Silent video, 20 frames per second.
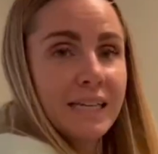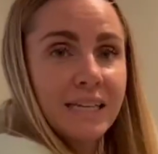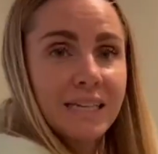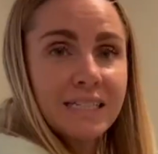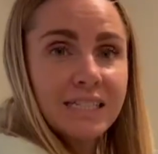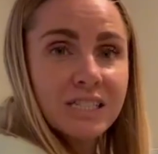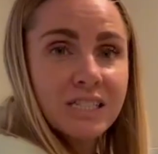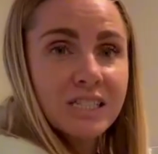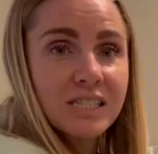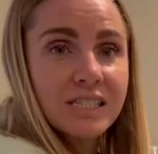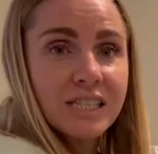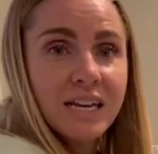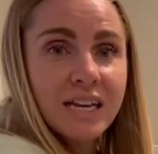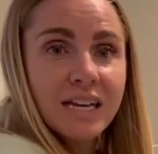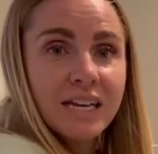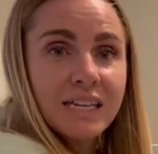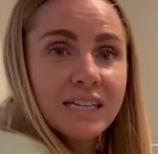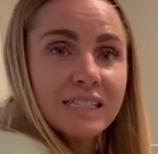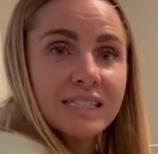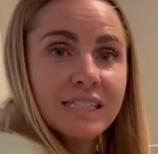is
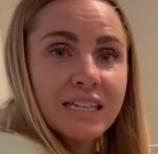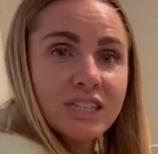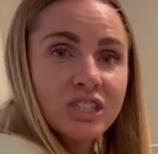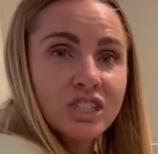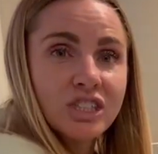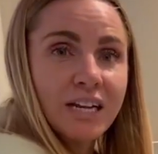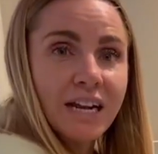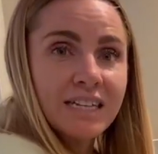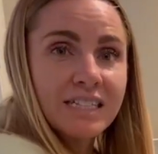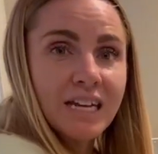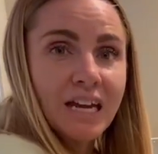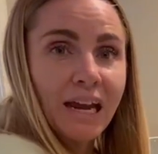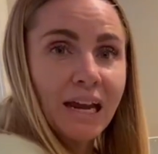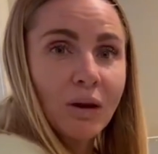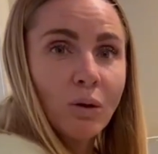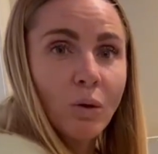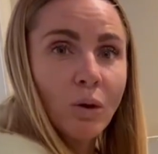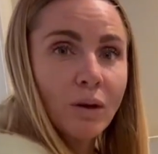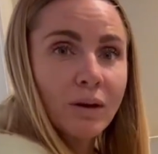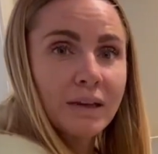such nice high
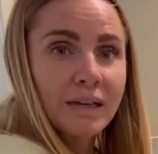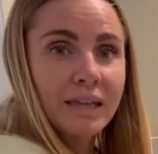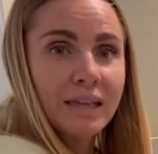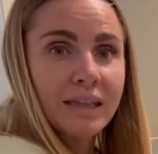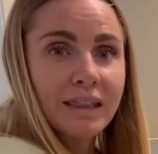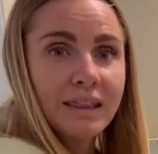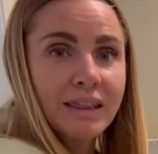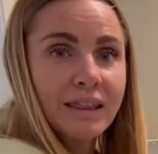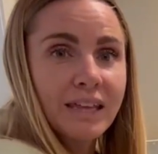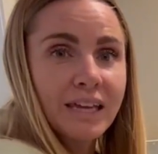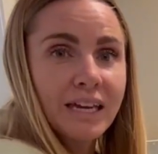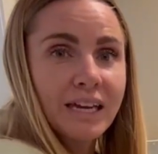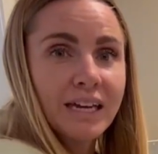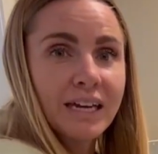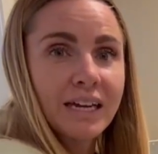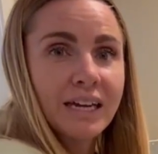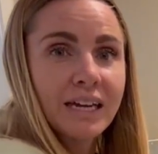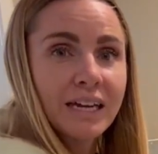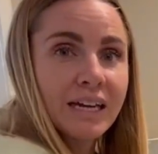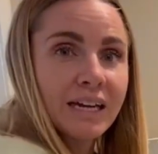quality
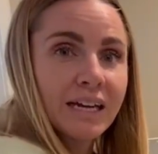thick